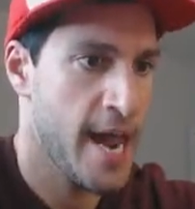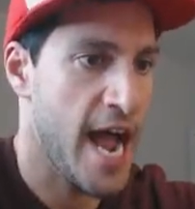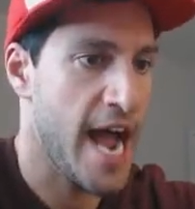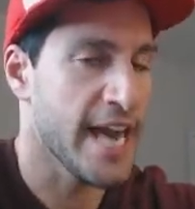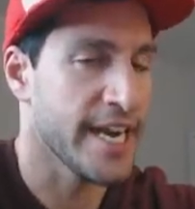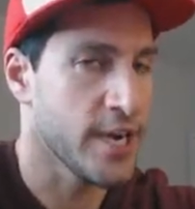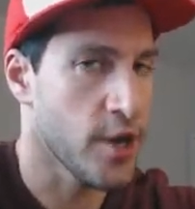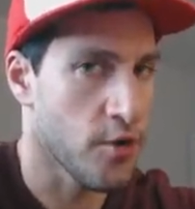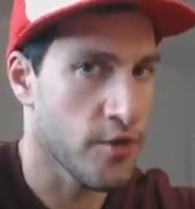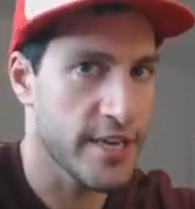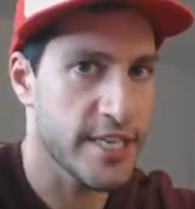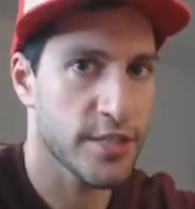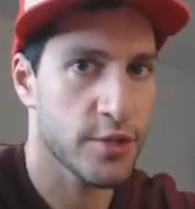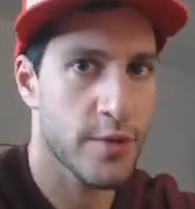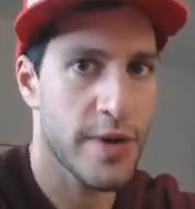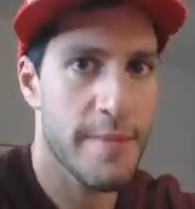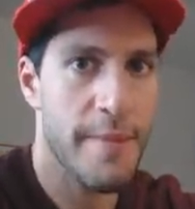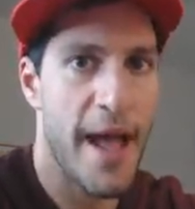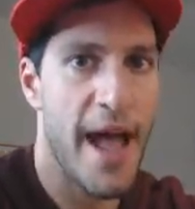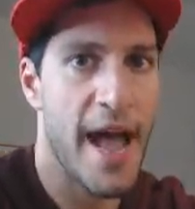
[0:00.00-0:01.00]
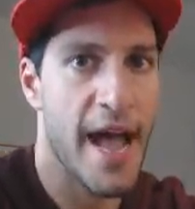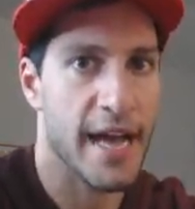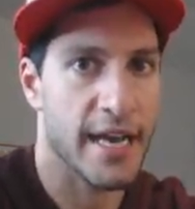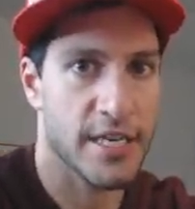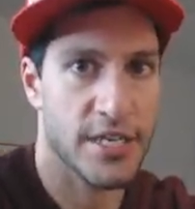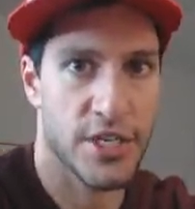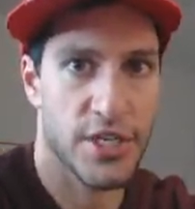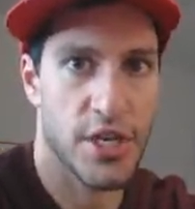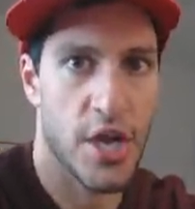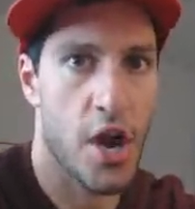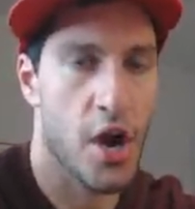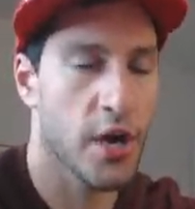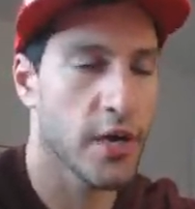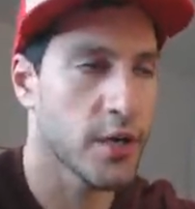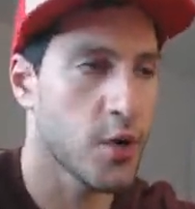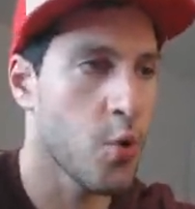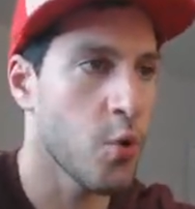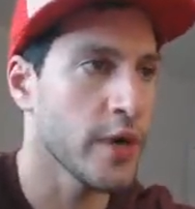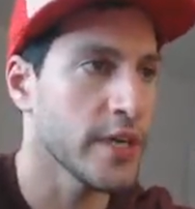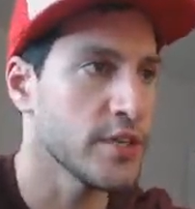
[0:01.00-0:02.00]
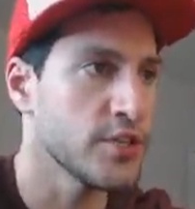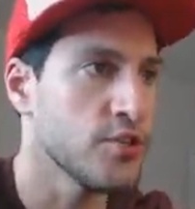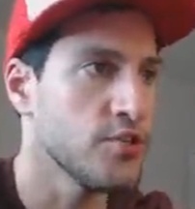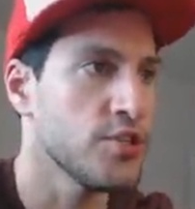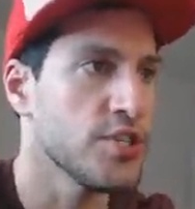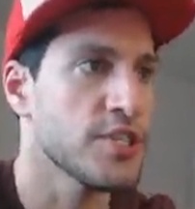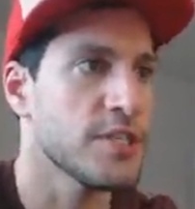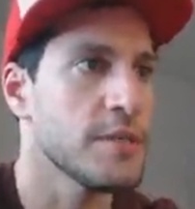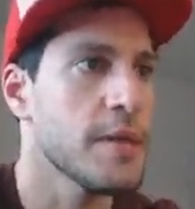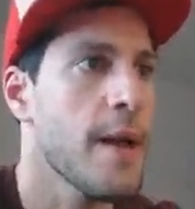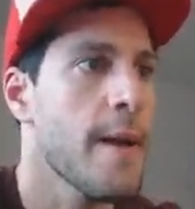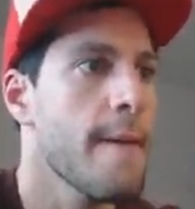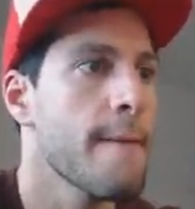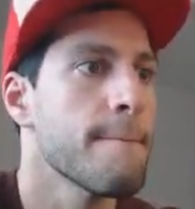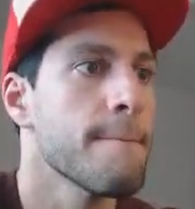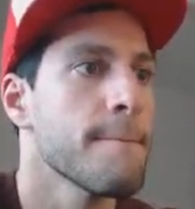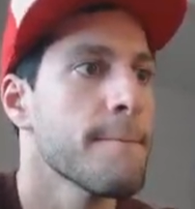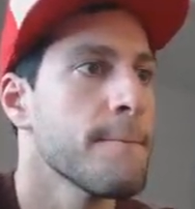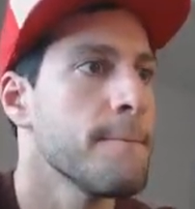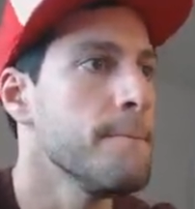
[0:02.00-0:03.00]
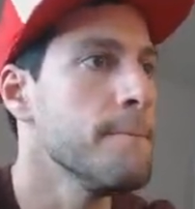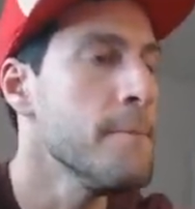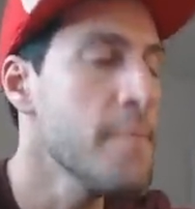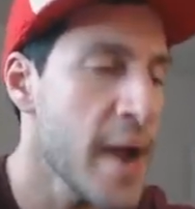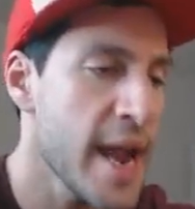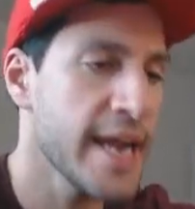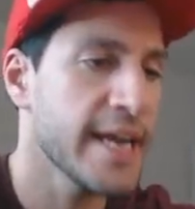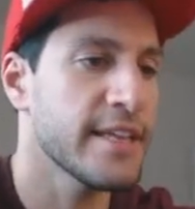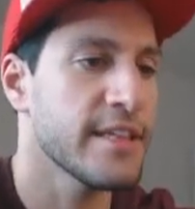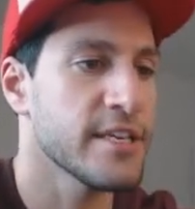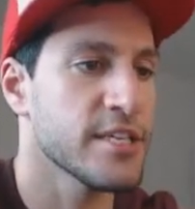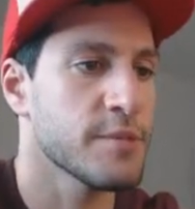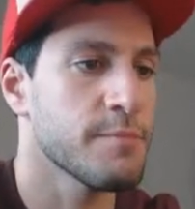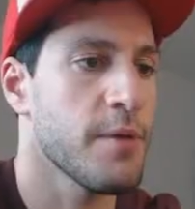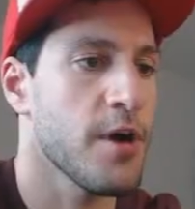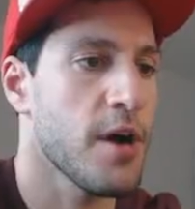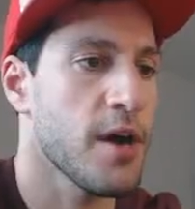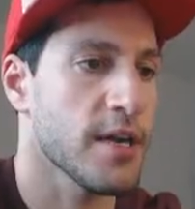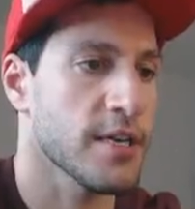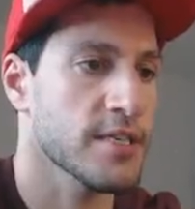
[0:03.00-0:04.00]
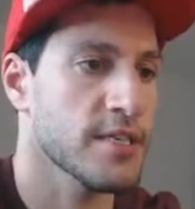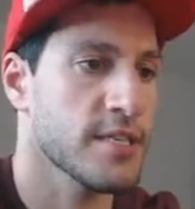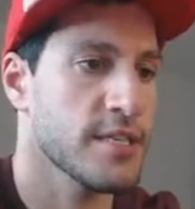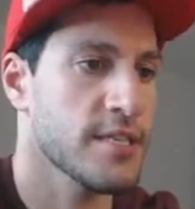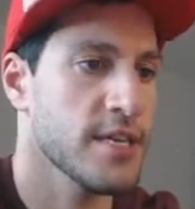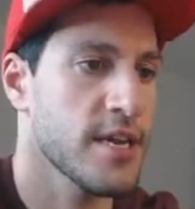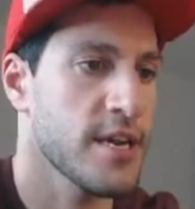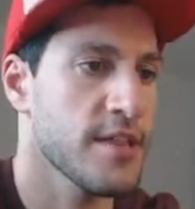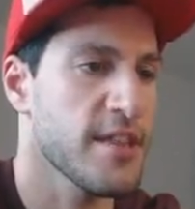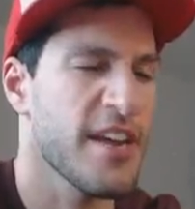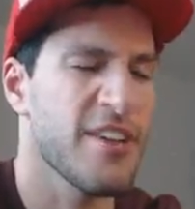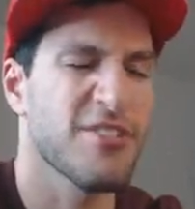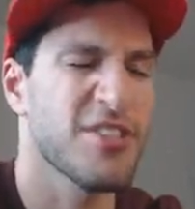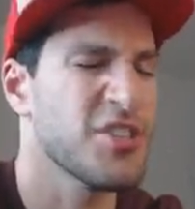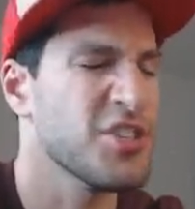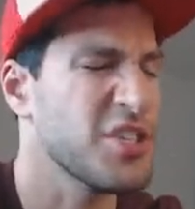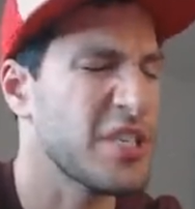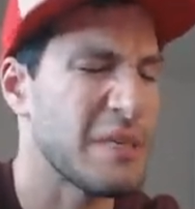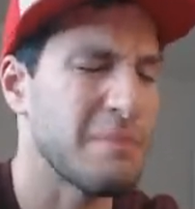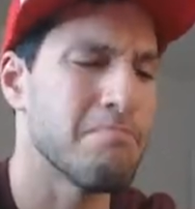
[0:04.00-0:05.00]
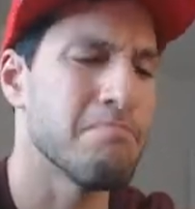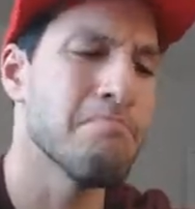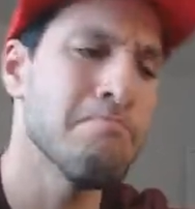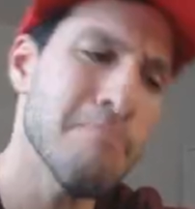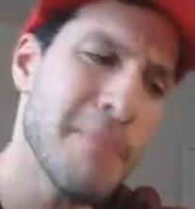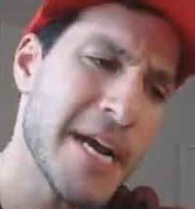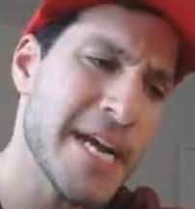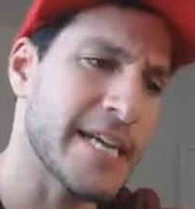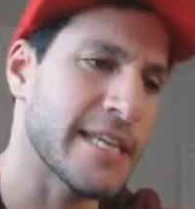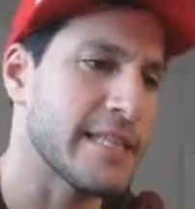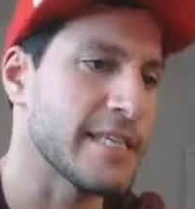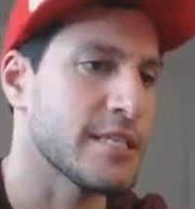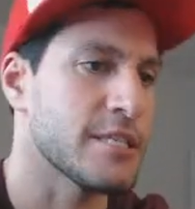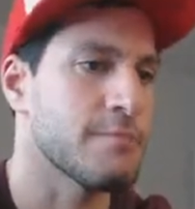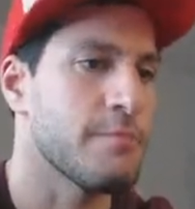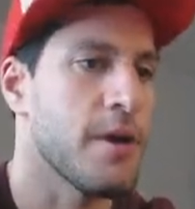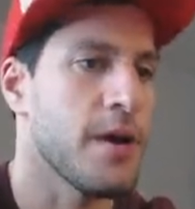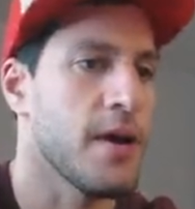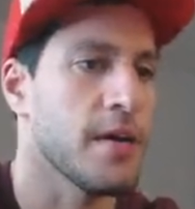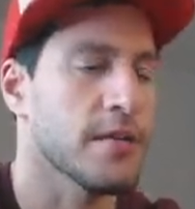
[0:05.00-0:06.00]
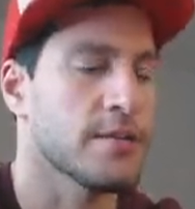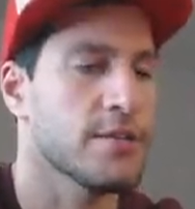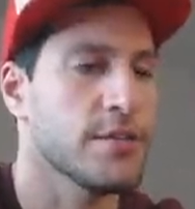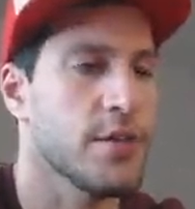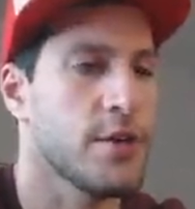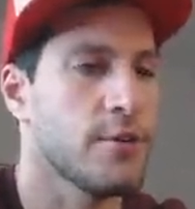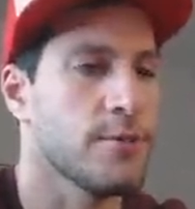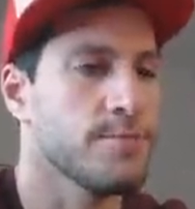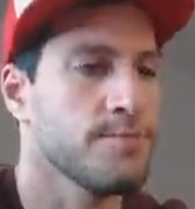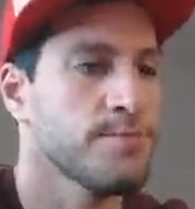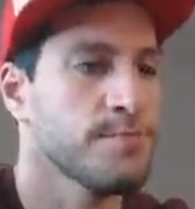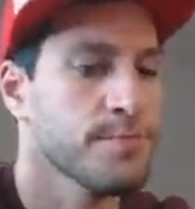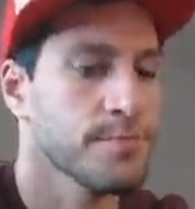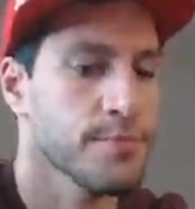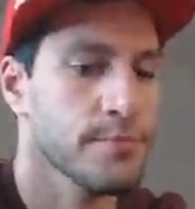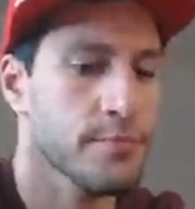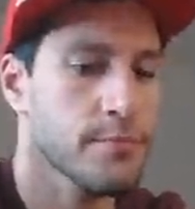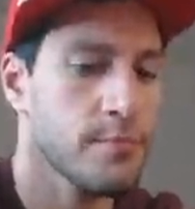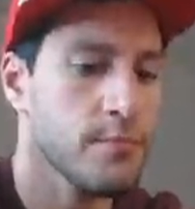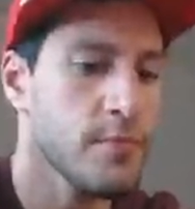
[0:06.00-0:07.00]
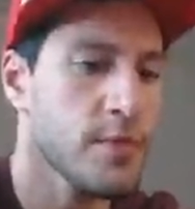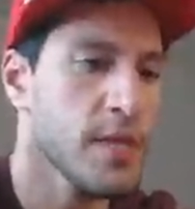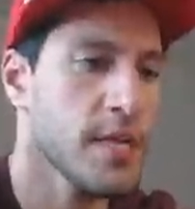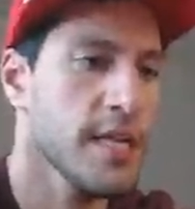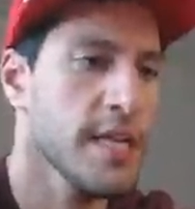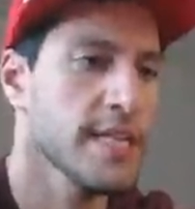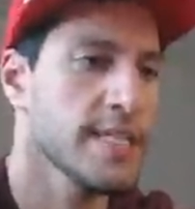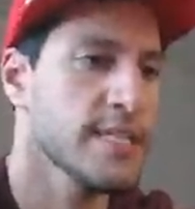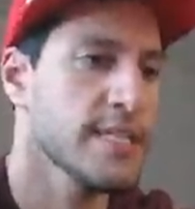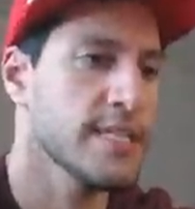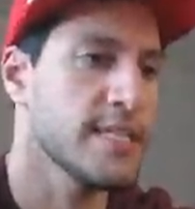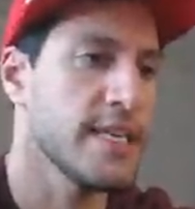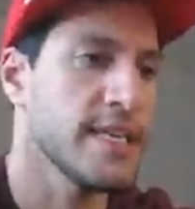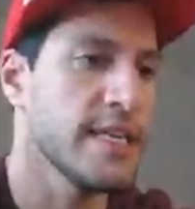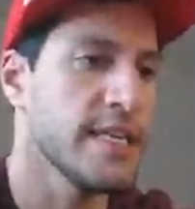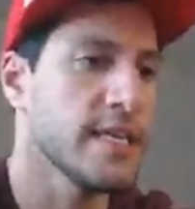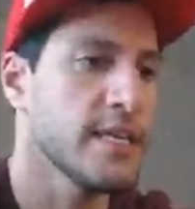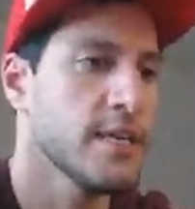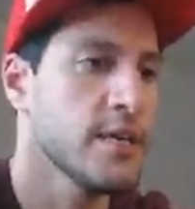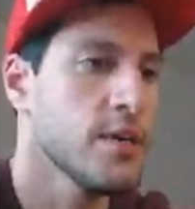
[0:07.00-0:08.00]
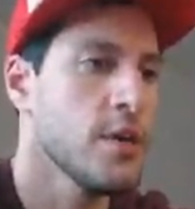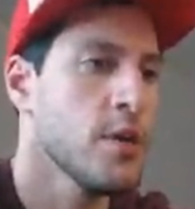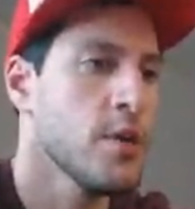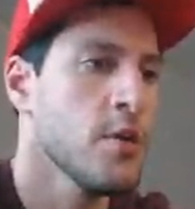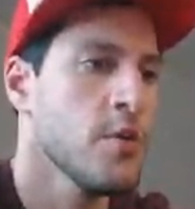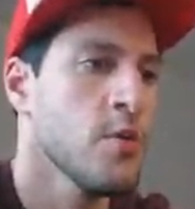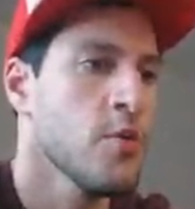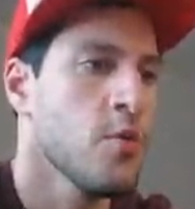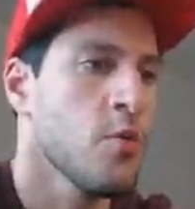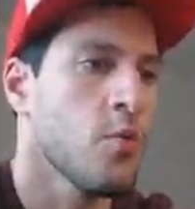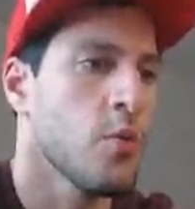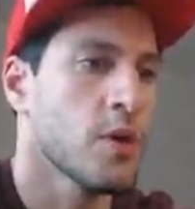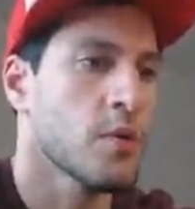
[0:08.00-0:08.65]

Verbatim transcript: I know these three packs are going to just make this box. They're just gonna make this box. So let's see what